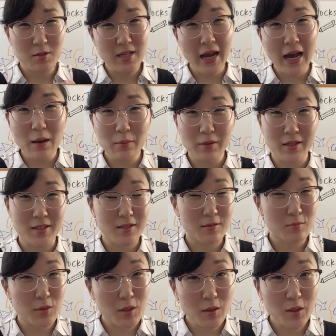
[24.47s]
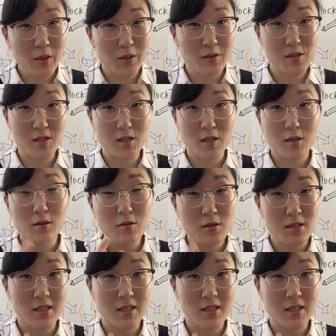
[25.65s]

tablets, computers to use